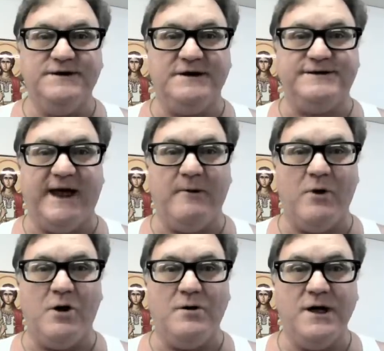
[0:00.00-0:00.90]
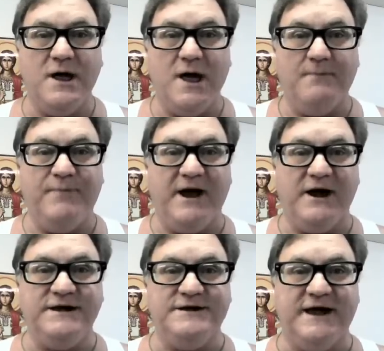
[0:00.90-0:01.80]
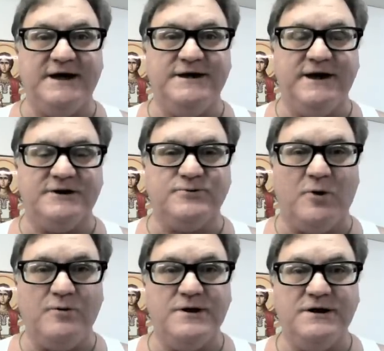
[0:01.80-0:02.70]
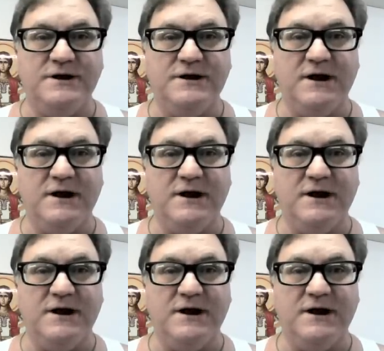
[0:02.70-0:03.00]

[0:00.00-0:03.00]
that they will bury the dead in Israel